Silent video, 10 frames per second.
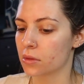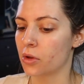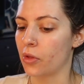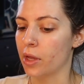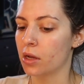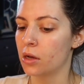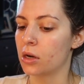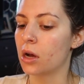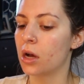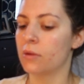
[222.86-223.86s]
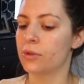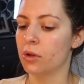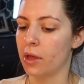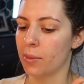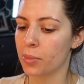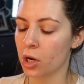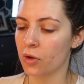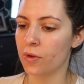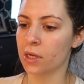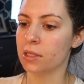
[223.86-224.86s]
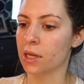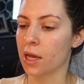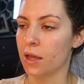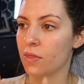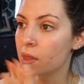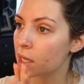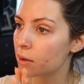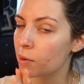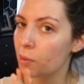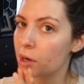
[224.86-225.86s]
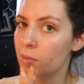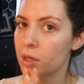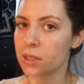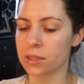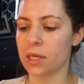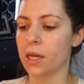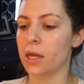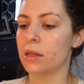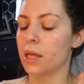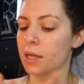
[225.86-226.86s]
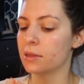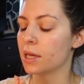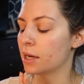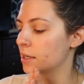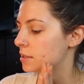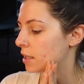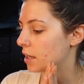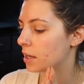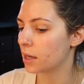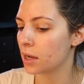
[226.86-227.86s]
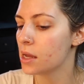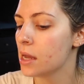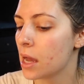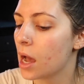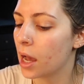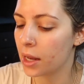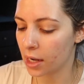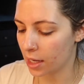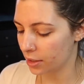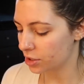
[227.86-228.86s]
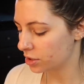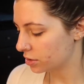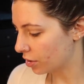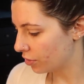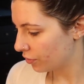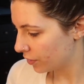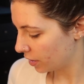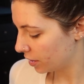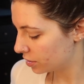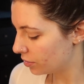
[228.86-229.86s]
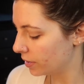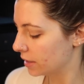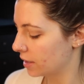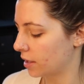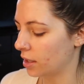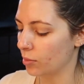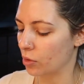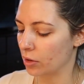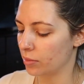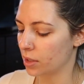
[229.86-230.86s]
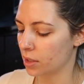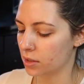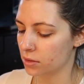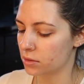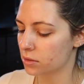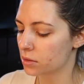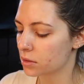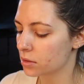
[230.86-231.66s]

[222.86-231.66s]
they're like cut off, they're like perfect, like I think about what I'm gonna say, like then I say it, and I just don't feel like doing that anymore, because